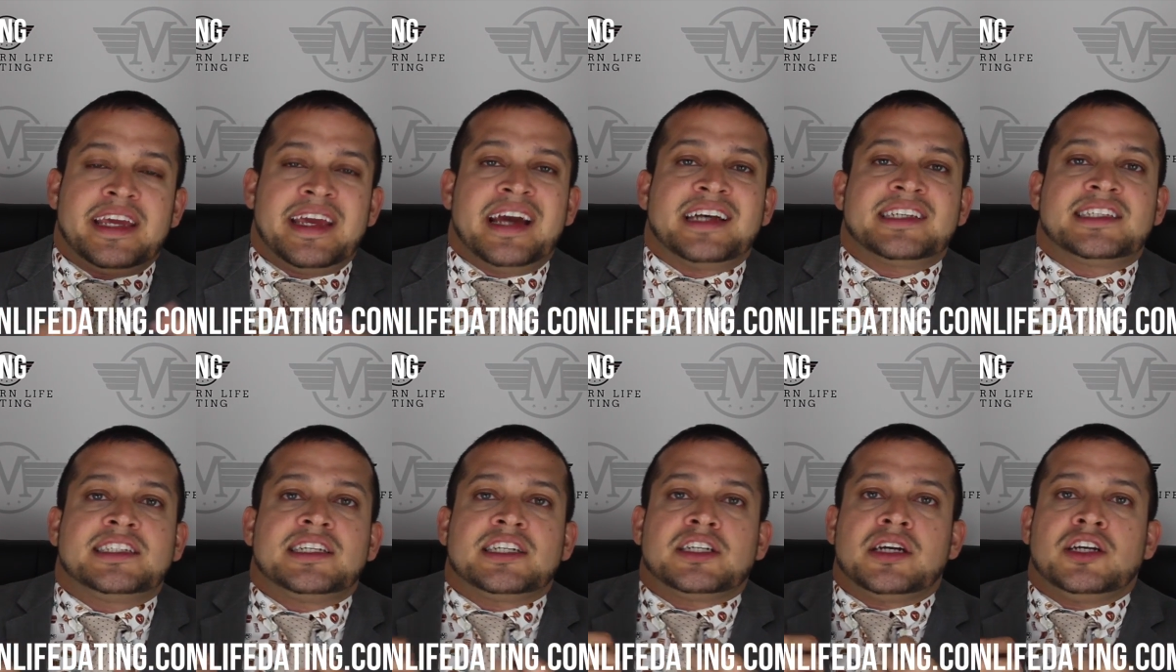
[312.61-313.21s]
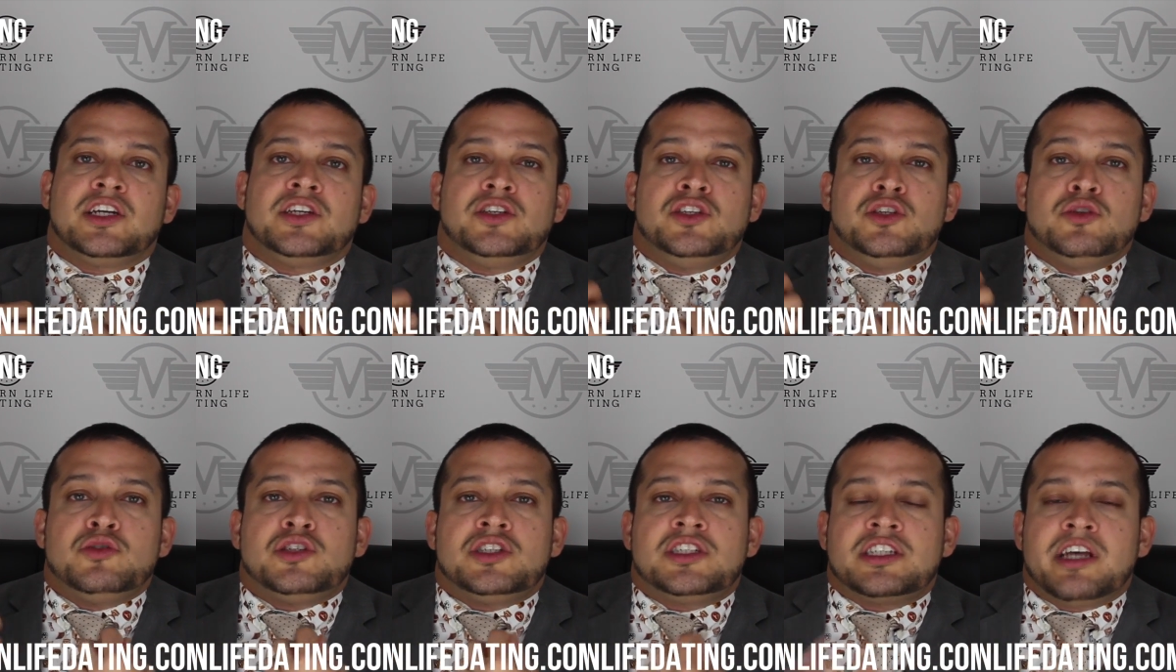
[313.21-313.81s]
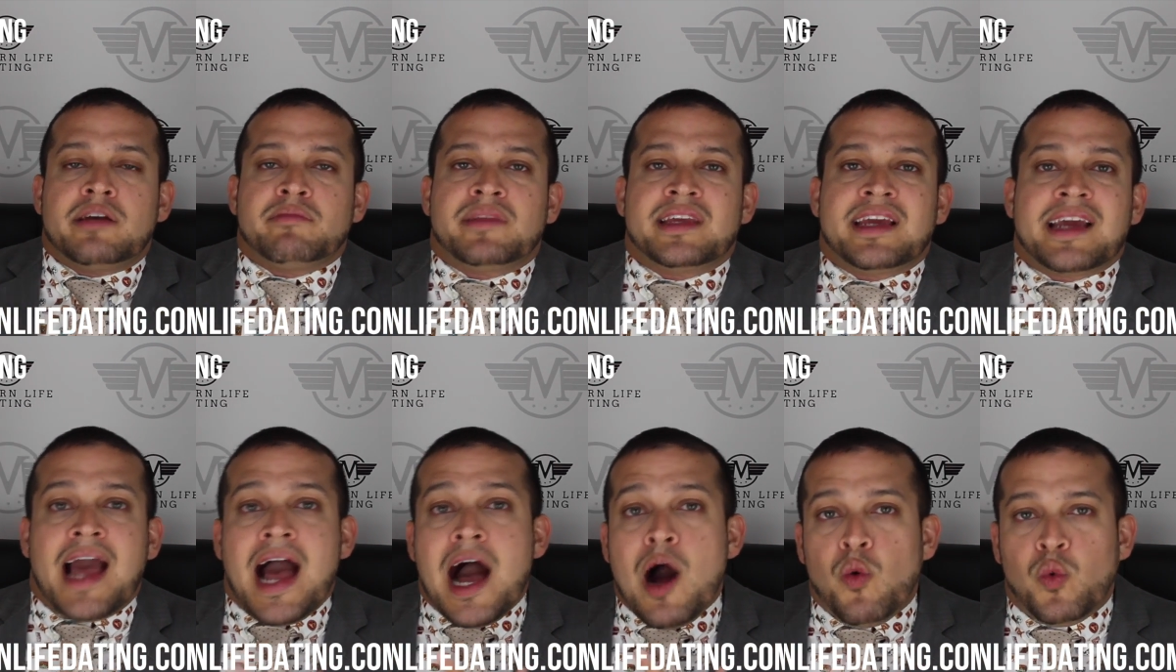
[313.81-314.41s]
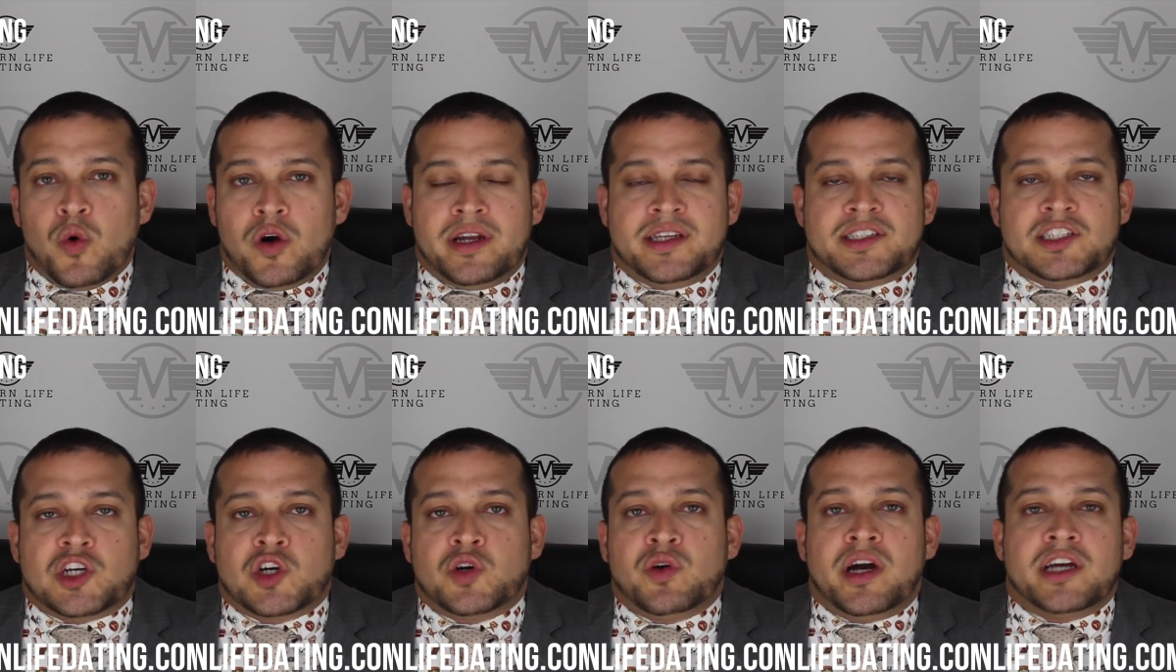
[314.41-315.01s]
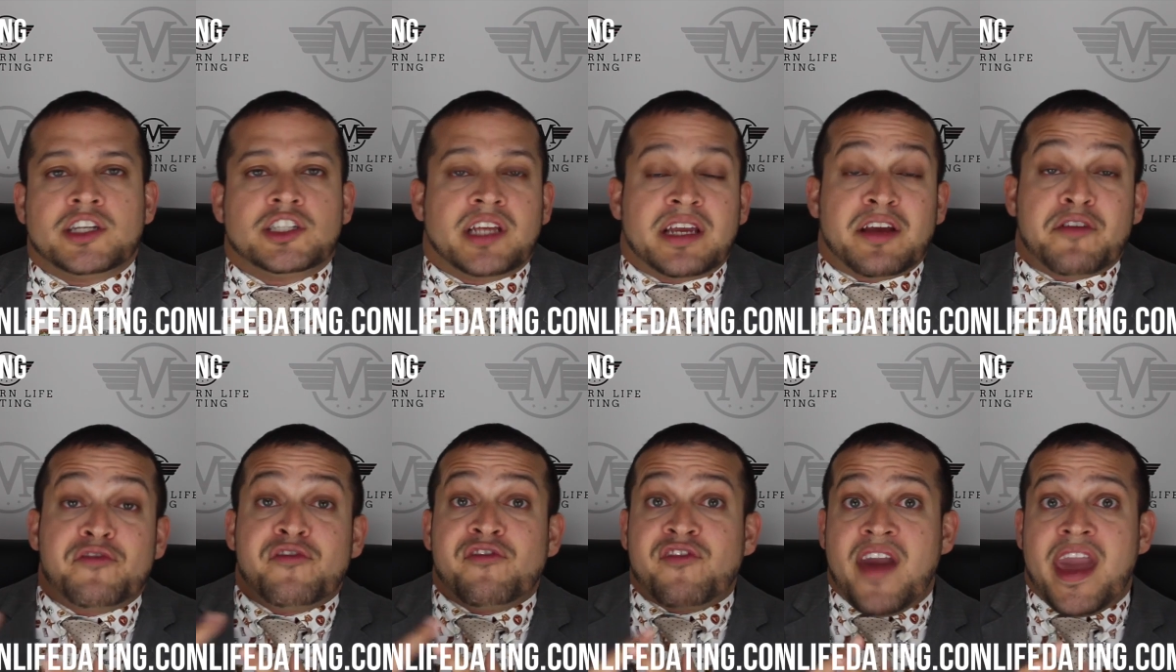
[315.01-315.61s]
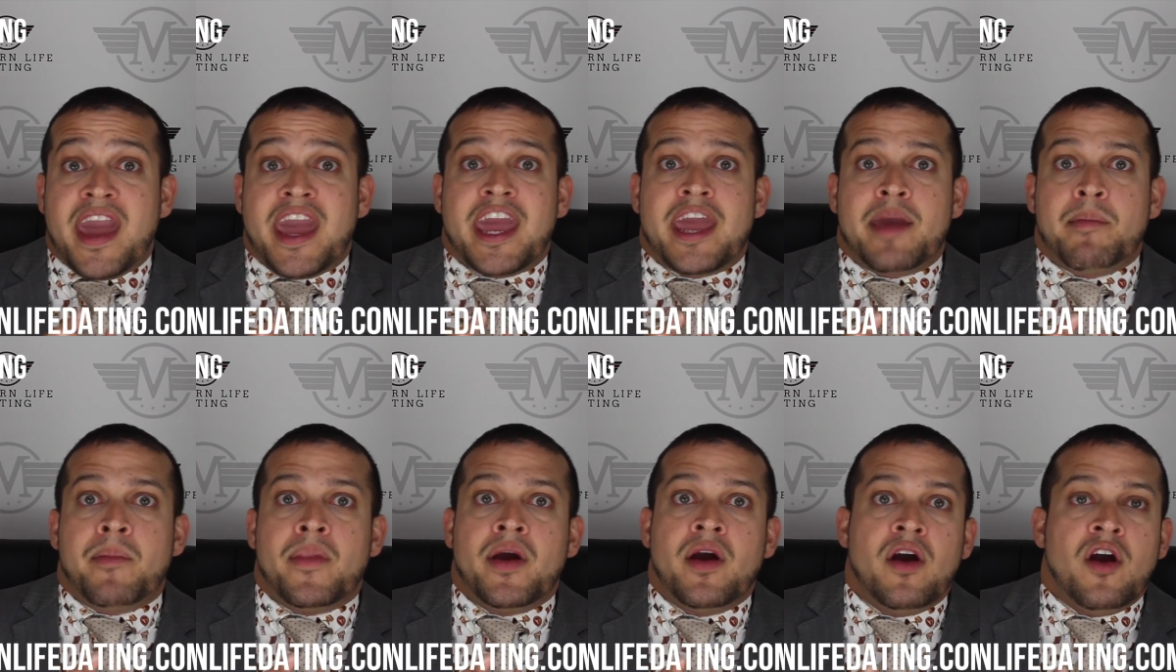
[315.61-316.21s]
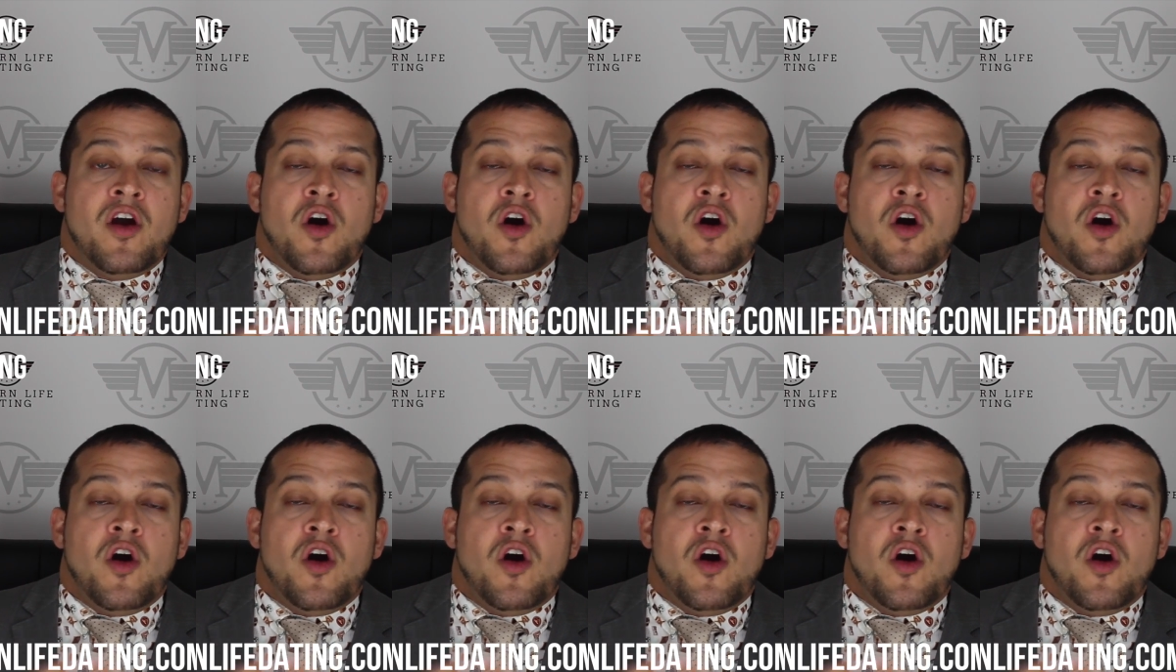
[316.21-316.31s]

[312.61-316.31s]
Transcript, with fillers: He has to use something outward as a crutch, like fame